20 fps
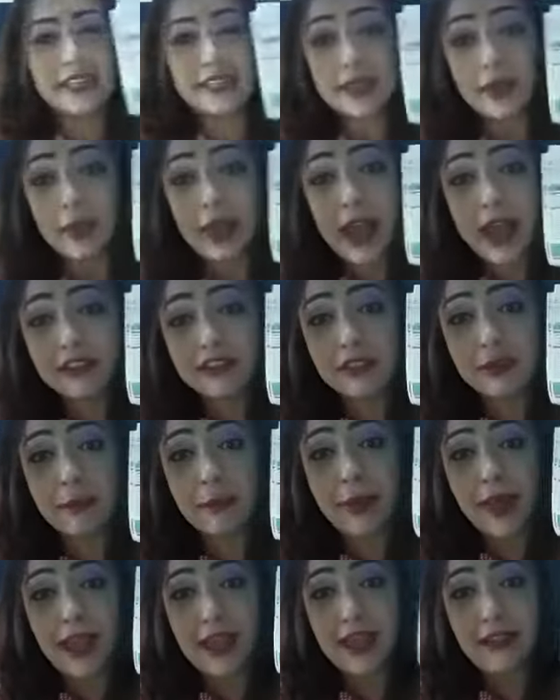things that we have to
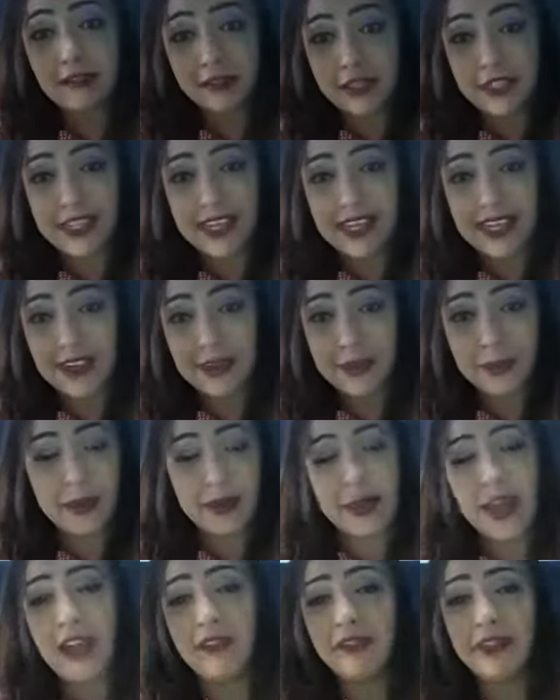pay every day. I
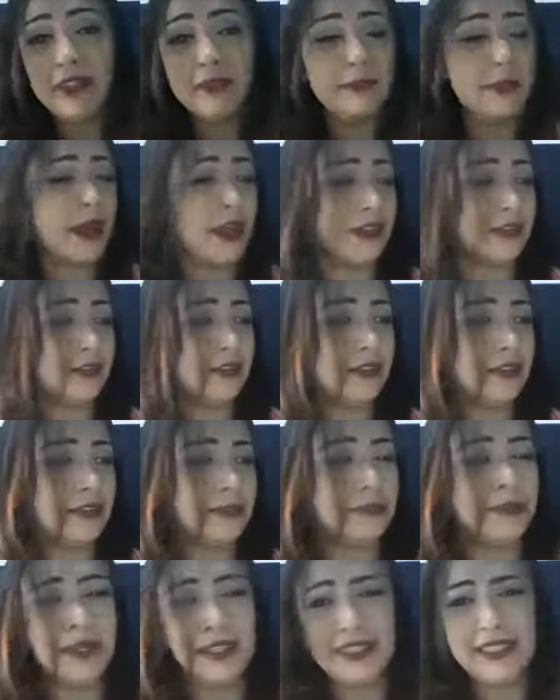mean, every
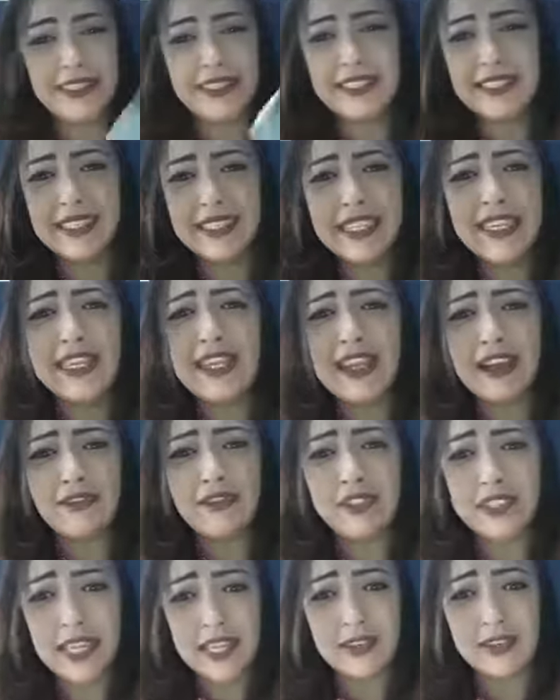month. But it's nearly
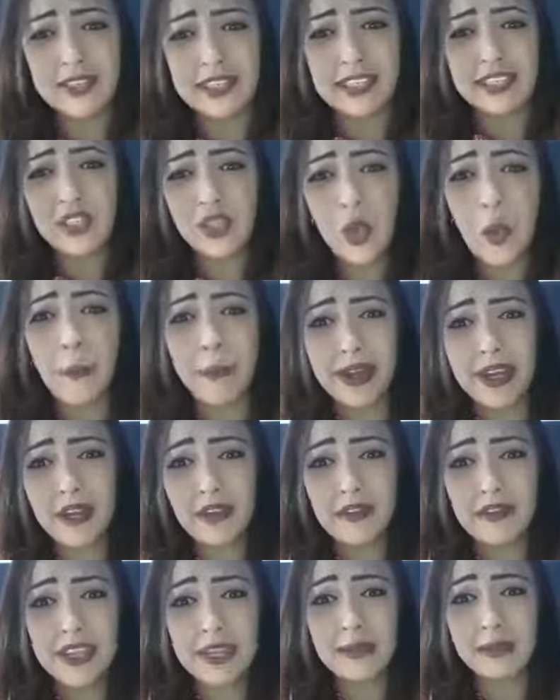every day because there's so
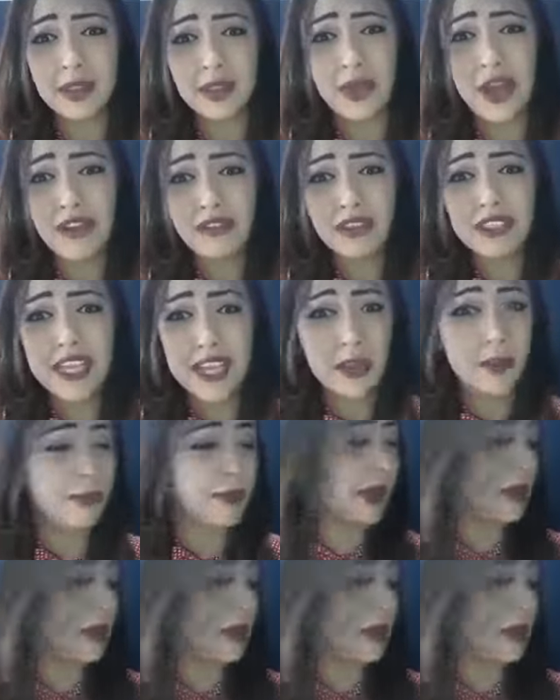many of them. So every day you're